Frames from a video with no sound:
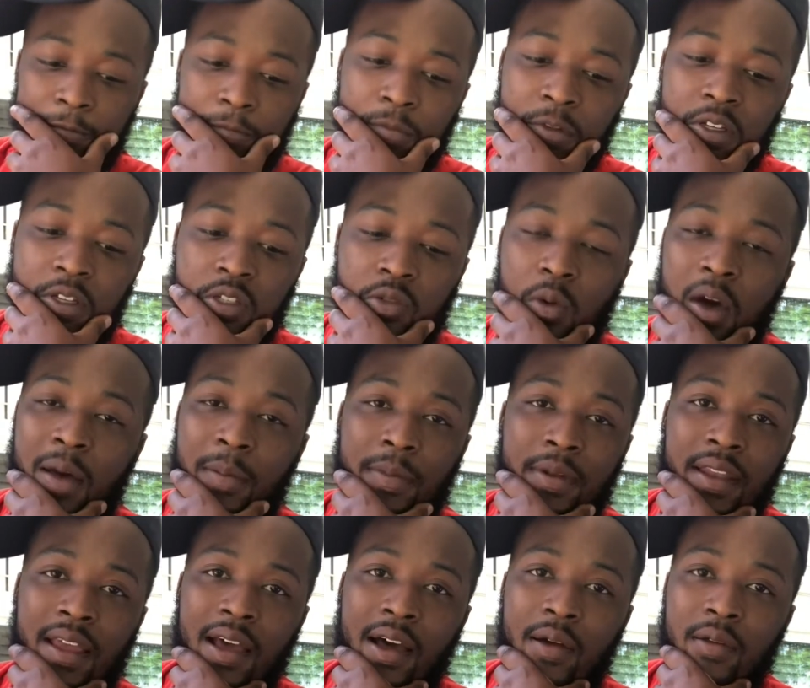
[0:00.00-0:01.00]
swapping
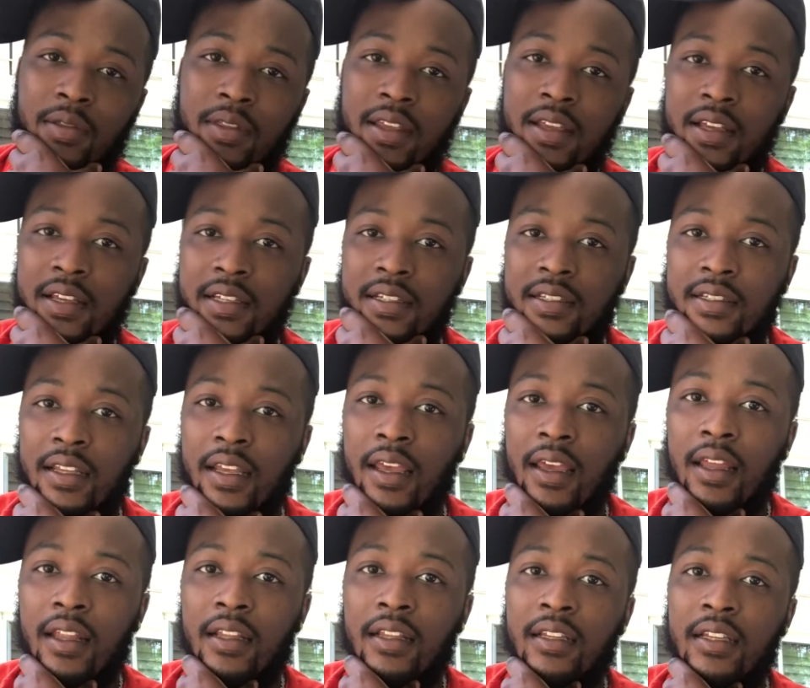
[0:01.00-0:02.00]
out this
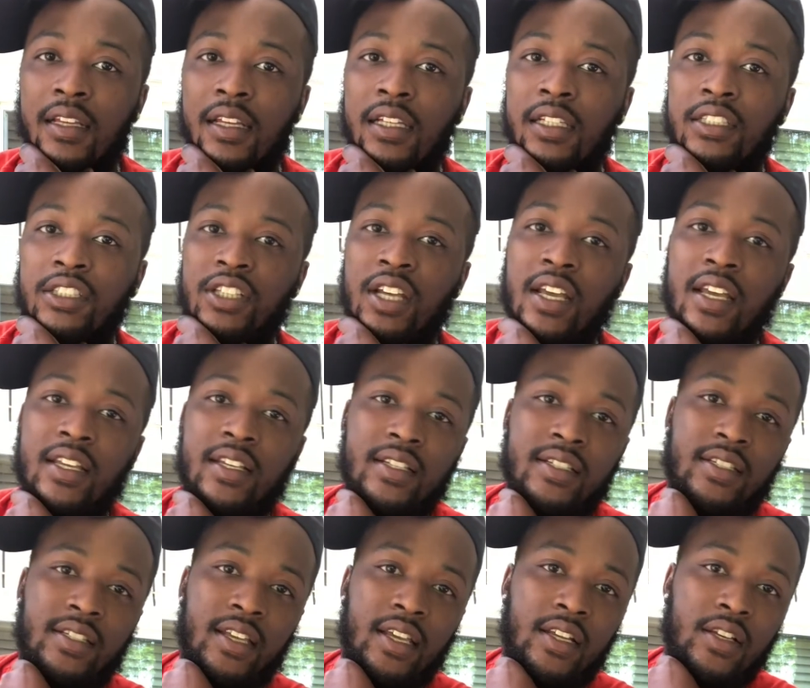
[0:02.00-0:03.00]
and checking the
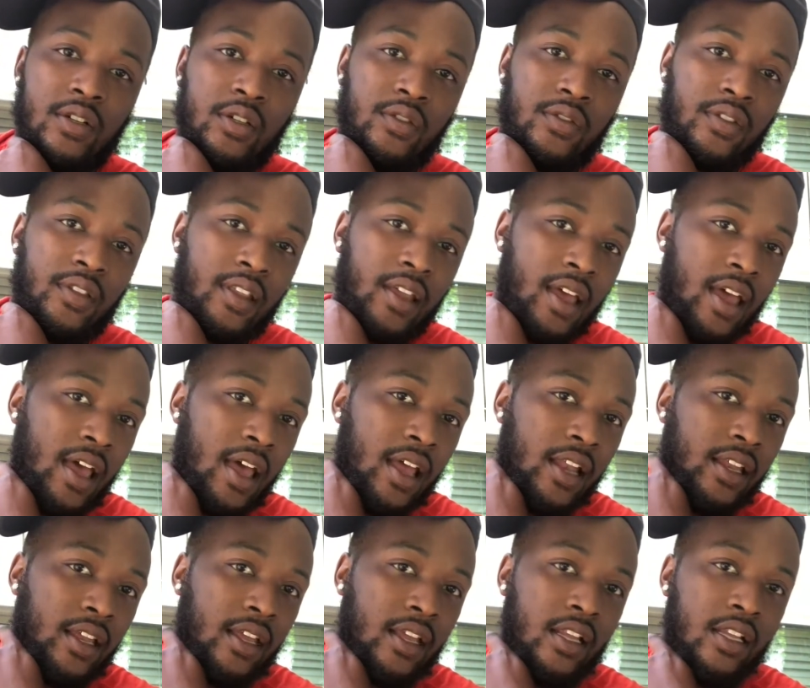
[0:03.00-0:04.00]
signals for that
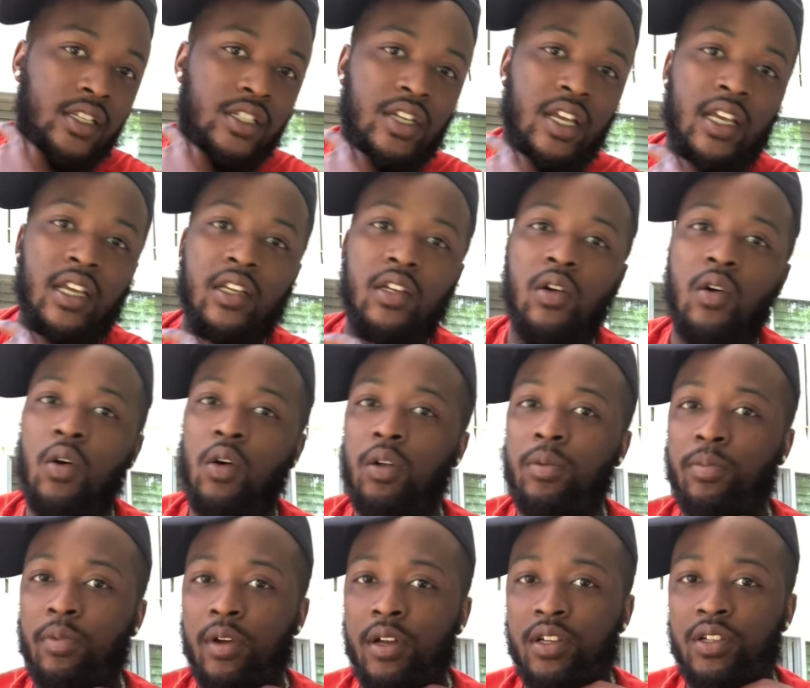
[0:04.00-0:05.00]
and checking the oil
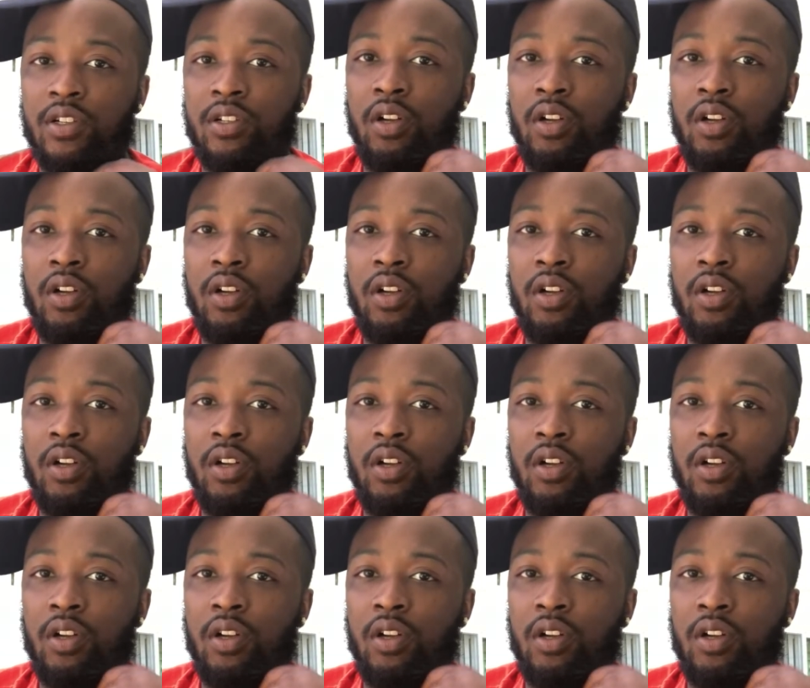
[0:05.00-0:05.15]
pressure.